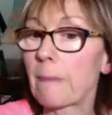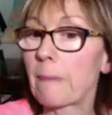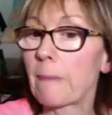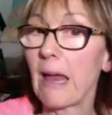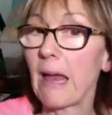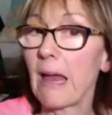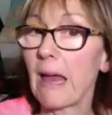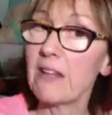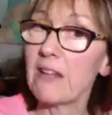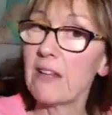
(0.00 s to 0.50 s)

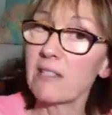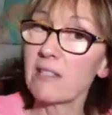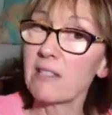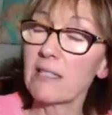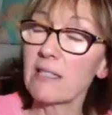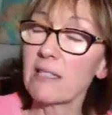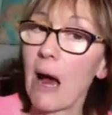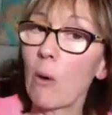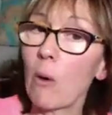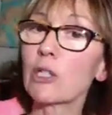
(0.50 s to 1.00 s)
and this is
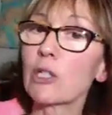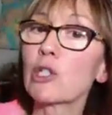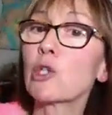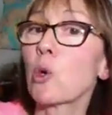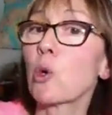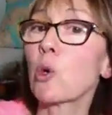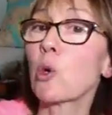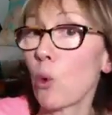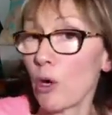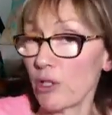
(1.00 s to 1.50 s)
how a
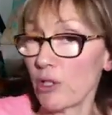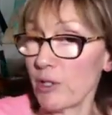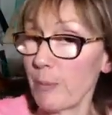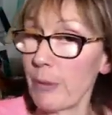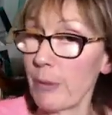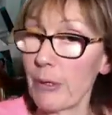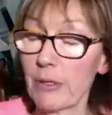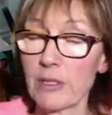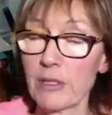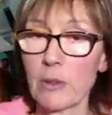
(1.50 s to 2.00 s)
towards
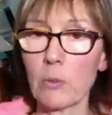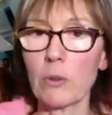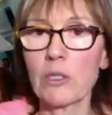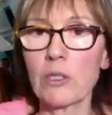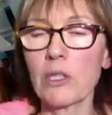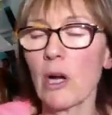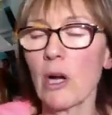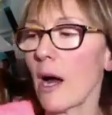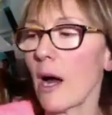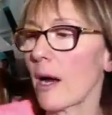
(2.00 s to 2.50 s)
person would
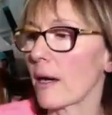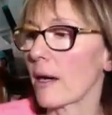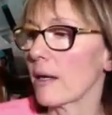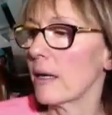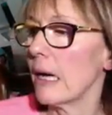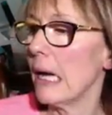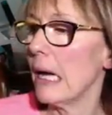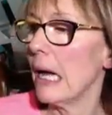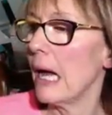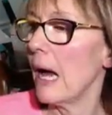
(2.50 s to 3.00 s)
talk.
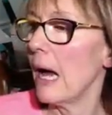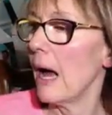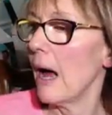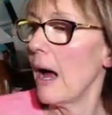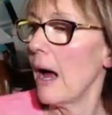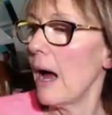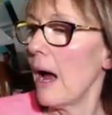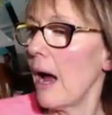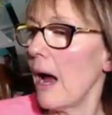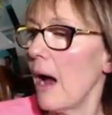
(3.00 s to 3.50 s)

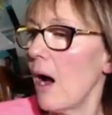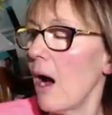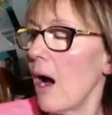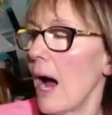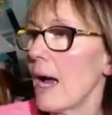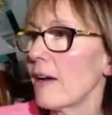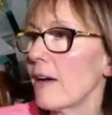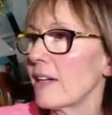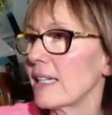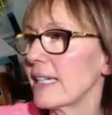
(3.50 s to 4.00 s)

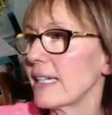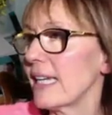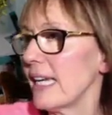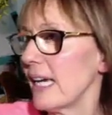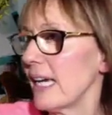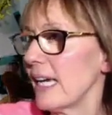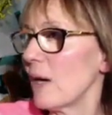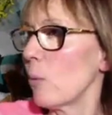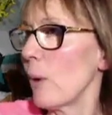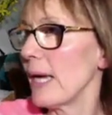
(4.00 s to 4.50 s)
I
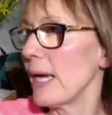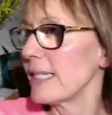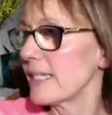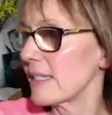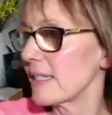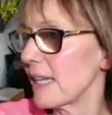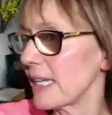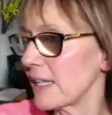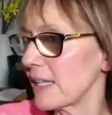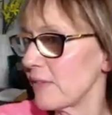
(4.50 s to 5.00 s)
can't wait till
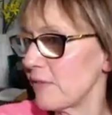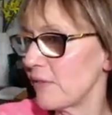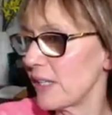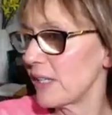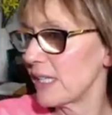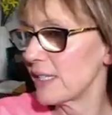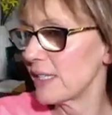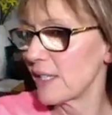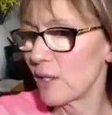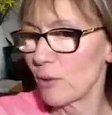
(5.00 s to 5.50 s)
I can fit
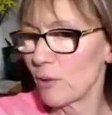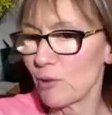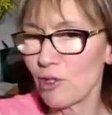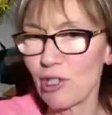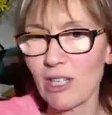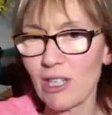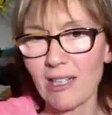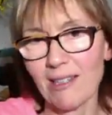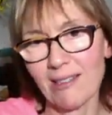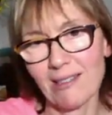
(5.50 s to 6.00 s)
into those
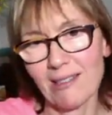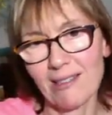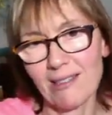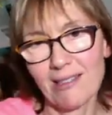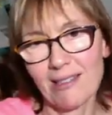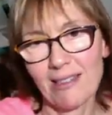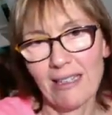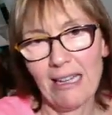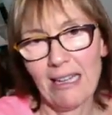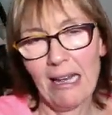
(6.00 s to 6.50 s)
jeans.
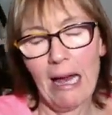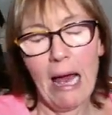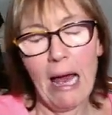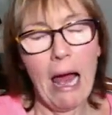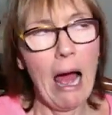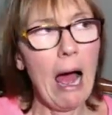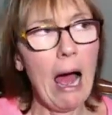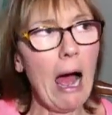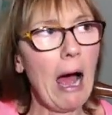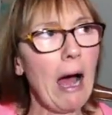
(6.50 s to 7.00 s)

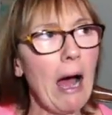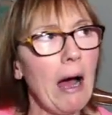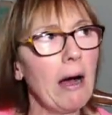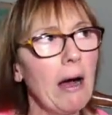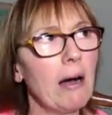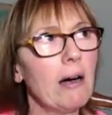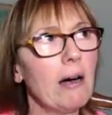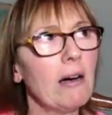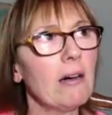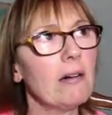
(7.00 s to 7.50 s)

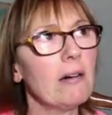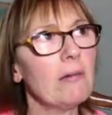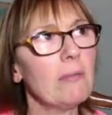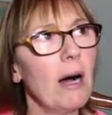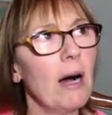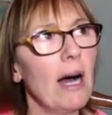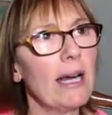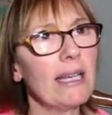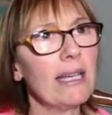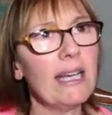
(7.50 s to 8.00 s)

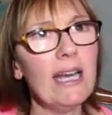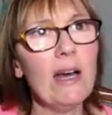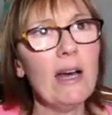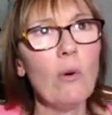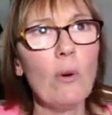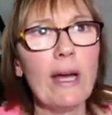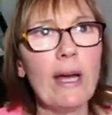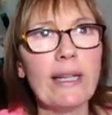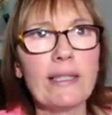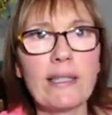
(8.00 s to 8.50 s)
I can't
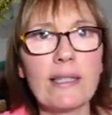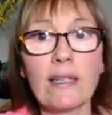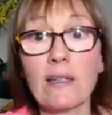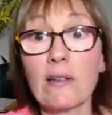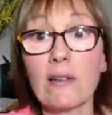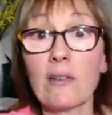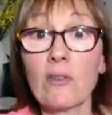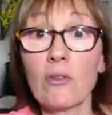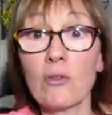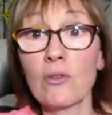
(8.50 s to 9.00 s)
wait
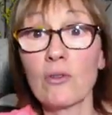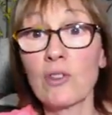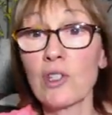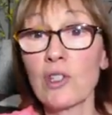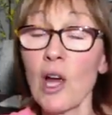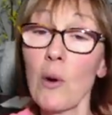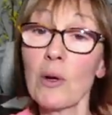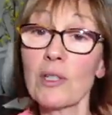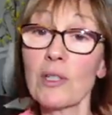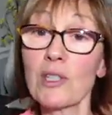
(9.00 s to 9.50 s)
till
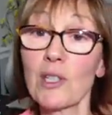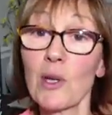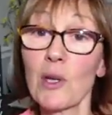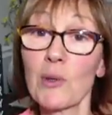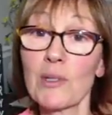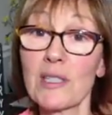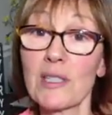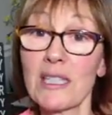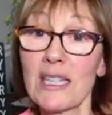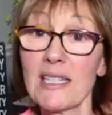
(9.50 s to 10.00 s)
so-and-so
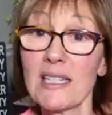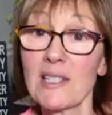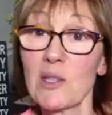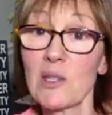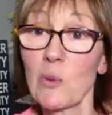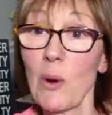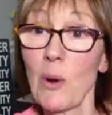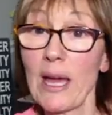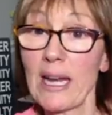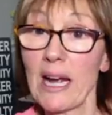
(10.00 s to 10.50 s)
sees the
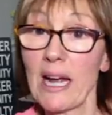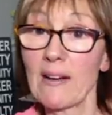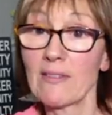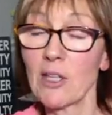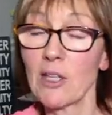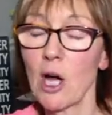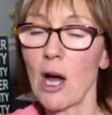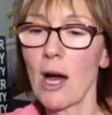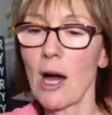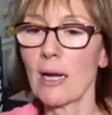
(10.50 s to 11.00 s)
weight I've
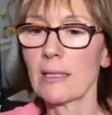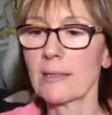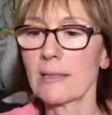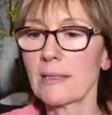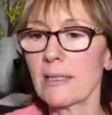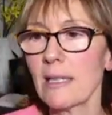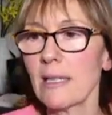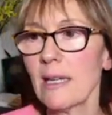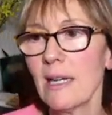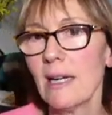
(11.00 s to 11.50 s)

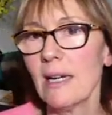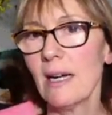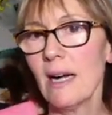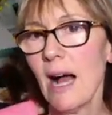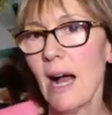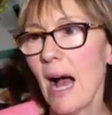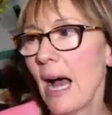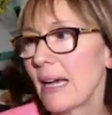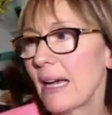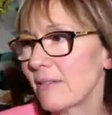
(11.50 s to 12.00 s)
lost.
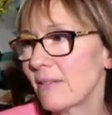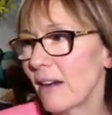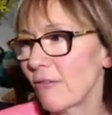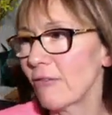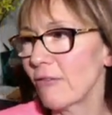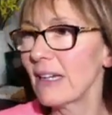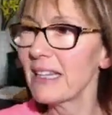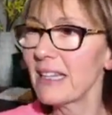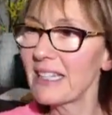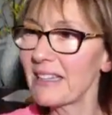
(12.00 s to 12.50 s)
I
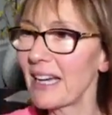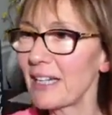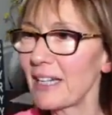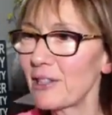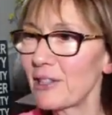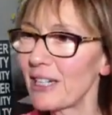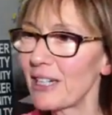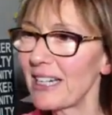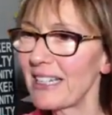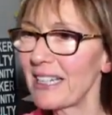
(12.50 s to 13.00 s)
really like
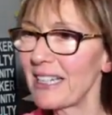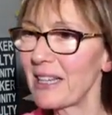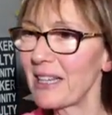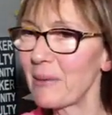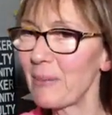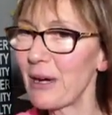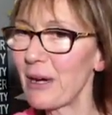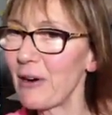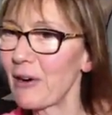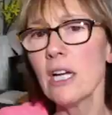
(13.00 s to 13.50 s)
looking in the
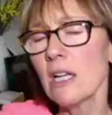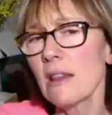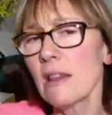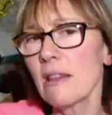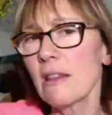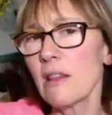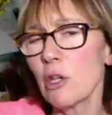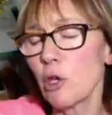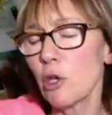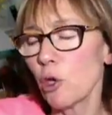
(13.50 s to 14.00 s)
mirror.
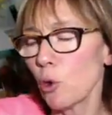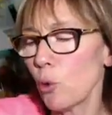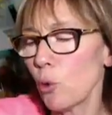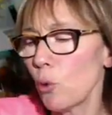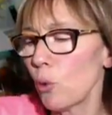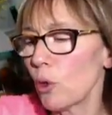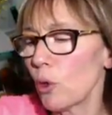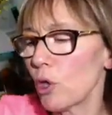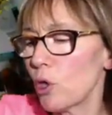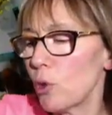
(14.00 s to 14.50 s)

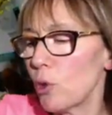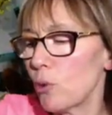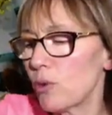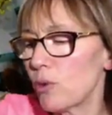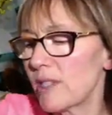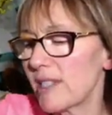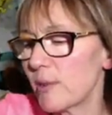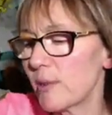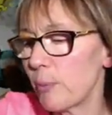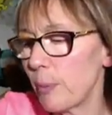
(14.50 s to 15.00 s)
You
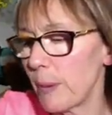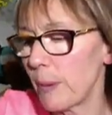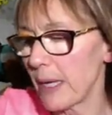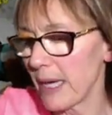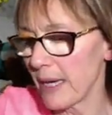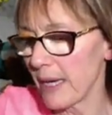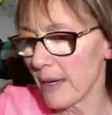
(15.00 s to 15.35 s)
speak